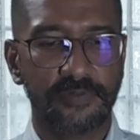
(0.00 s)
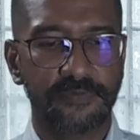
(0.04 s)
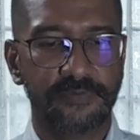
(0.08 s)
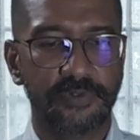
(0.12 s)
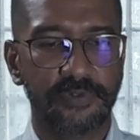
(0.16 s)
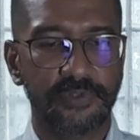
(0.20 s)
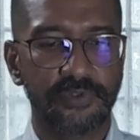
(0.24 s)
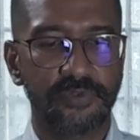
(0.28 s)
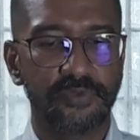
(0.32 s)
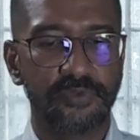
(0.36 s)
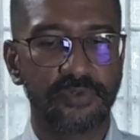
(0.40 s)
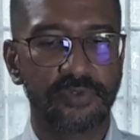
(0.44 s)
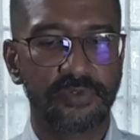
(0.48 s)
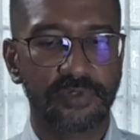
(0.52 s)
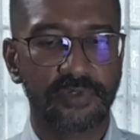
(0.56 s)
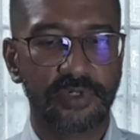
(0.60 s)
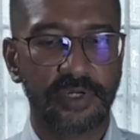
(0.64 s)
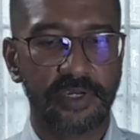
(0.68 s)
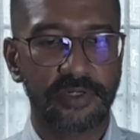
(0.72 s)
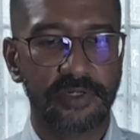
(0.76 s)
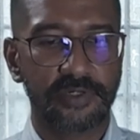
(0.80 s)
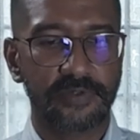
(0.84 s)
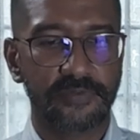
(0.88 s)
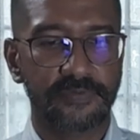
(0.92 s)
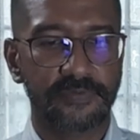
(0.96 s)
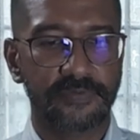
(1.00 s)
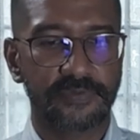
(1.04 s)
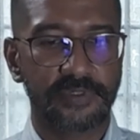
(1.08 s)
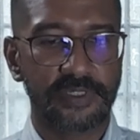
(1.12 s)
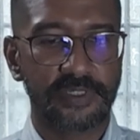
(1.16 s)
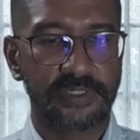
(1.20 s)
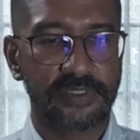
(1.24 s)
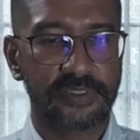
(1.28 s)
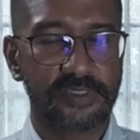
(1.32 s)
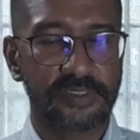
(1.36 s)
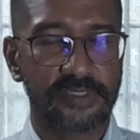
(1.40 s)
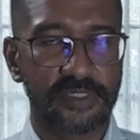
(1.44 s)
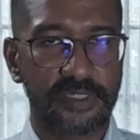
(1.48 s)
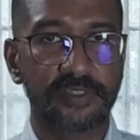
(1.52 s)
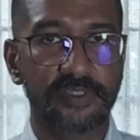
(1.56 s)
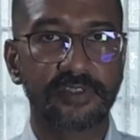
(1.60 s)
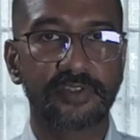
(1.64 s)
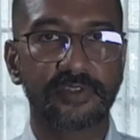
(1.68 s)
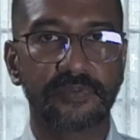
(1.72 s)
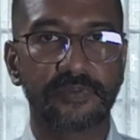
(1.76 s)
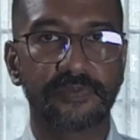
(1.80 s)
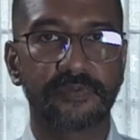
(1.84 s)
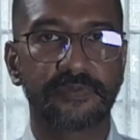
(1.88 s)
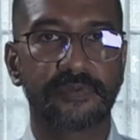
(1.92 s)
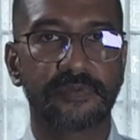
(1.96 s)
for you to kind of get a
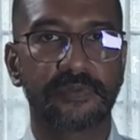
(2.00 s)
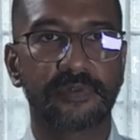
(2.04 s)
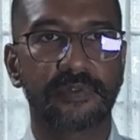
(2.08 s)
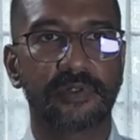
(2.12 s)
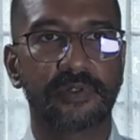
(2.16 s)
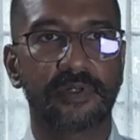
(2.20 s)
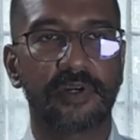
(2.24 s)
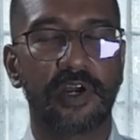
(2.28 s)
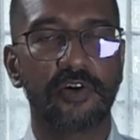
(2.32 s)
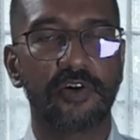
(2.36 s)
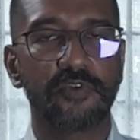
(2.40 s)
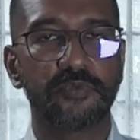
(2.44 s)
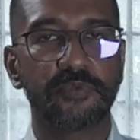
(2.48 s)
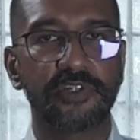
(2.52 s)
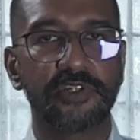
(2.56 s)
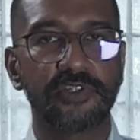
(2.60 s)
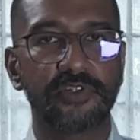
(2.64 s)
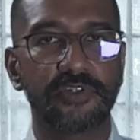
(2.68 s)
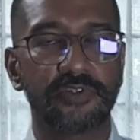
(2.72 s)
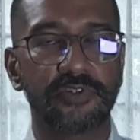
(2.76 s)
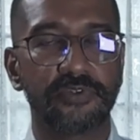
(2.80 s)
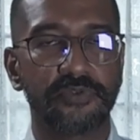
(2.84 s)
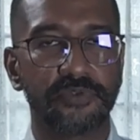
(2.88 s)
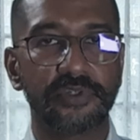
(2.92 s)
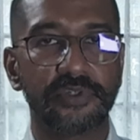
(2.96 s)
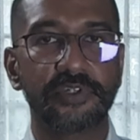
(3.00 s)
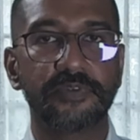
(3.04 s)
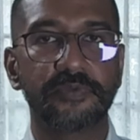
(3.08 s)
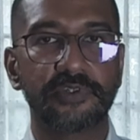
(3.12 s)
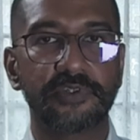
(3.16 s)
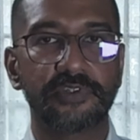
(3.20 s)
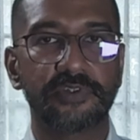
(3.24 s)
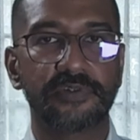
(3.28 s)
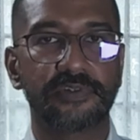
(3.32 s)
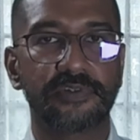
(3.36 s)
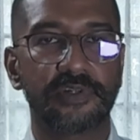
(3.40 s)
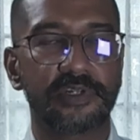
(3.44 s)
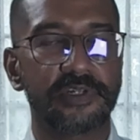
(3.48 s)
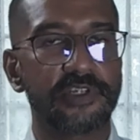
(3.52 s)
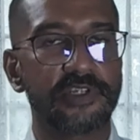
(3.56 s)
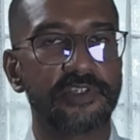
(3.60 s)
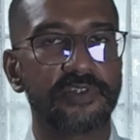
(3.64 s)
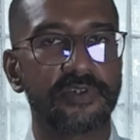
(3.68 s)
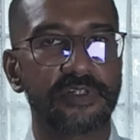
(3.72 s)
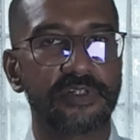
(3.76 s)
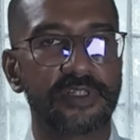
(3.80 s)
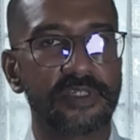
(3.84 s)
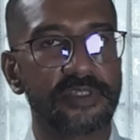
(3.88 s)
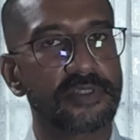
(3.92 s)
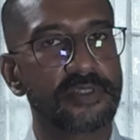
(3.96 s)
sense of how well you're doing when you're running
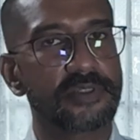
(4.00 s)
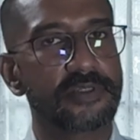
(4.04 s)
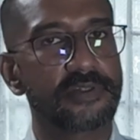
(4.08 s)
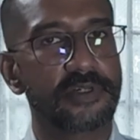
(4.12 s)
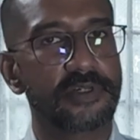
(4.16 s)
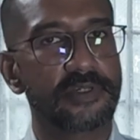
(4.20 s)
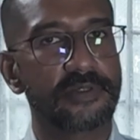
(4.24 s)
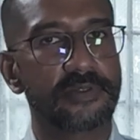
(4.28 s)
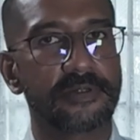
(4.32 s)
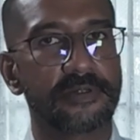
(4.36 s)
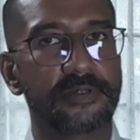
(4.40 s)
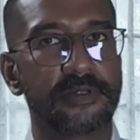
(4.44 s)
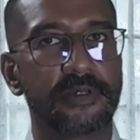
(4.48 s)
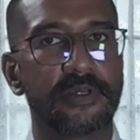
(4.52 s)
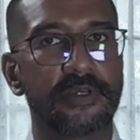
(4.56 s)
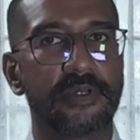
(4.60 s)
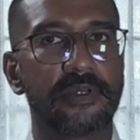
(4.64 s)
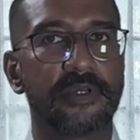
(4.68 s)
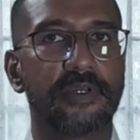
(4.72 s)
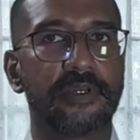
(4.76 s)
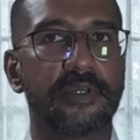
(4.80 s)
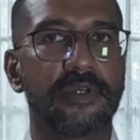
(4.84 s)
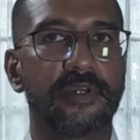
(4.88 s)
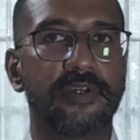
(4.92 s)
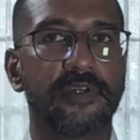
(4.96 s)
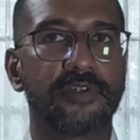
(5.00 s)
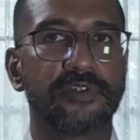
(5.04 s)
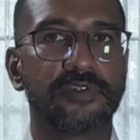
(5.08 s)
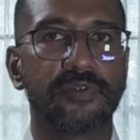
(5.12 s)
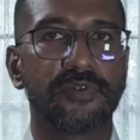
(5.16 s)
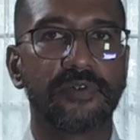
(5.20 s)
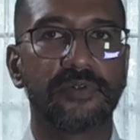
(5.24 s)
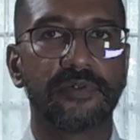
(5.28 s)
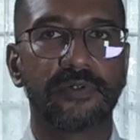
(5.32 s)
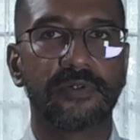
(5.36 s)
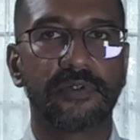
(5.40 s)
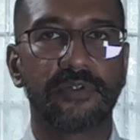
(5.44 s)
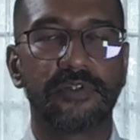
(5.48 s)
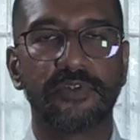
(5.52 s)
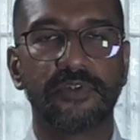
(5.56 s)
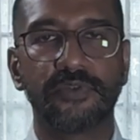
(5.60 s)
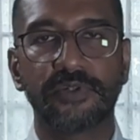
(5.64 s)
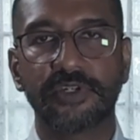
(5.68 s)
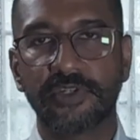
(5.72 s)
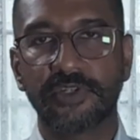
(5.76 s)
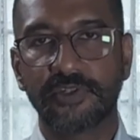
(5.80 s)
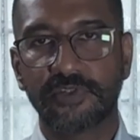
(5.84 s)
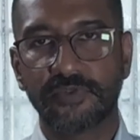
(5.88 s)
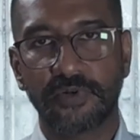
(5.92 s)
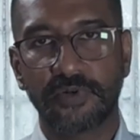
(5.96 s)
your list, right? So
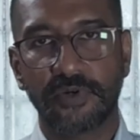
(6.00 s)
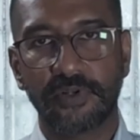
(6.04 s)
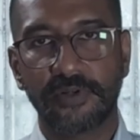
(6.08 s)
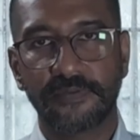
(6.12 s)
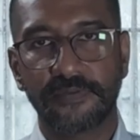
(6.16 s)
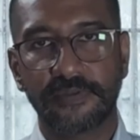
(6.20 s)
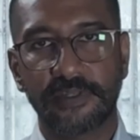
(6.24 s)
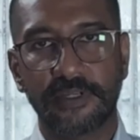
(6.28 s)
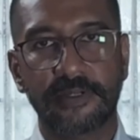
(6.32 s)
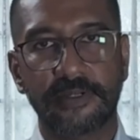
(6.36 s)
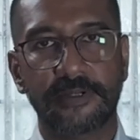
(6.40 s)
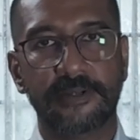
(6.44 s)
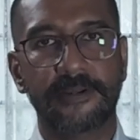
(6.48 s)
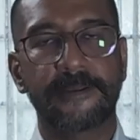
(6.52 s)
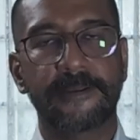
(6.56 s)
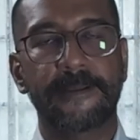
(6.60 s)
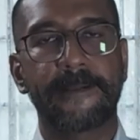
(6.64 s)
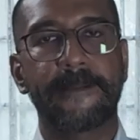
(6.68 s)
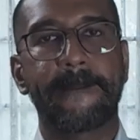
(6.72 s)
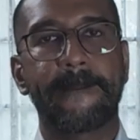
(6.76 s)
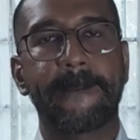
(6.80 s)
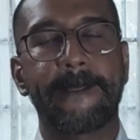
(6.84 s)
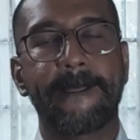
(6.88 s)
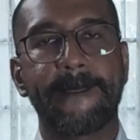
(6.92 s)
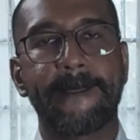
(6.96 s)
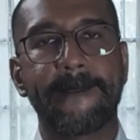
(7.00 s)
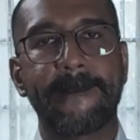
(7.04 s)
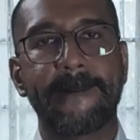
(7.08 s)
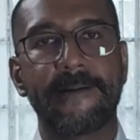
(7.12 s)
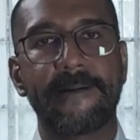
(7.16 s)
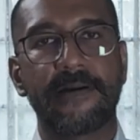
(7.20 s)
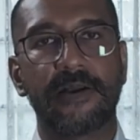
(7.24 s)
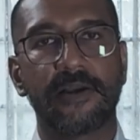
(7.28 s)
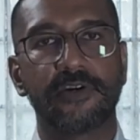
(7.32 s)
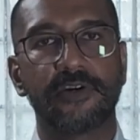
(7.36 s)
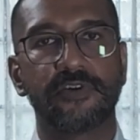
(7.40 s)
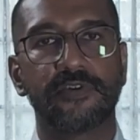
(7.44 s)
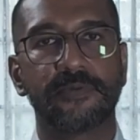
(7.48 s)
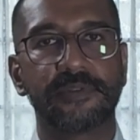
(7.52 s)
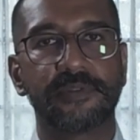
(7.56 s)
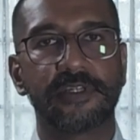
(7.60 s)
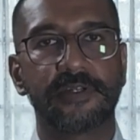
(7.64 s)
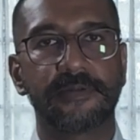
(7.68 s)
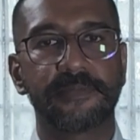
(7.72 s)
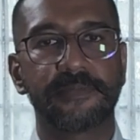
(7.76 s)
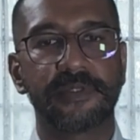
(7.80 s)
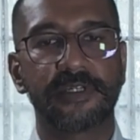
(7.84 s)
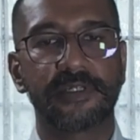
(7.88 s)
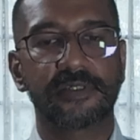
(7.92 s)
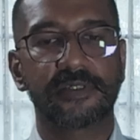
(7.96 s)
look into all of that. I hope
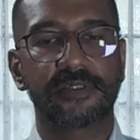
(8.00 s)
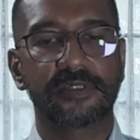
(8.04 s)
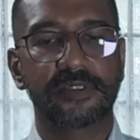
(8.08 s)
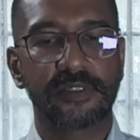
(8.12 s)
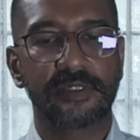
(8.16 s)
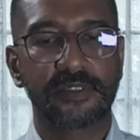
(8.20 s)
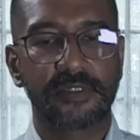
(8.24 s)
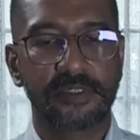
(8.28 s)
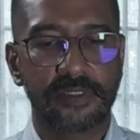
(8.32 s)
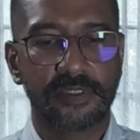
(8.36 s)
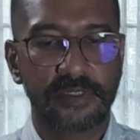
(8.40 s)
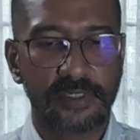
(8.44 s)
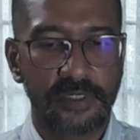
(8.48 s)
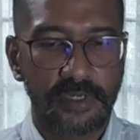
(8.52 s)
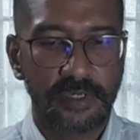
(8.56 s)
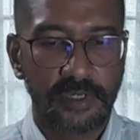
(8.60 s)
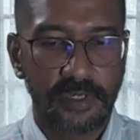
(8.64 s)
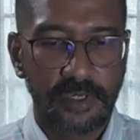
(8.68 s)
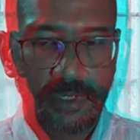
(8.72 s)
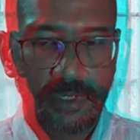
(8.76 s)
that makes sense.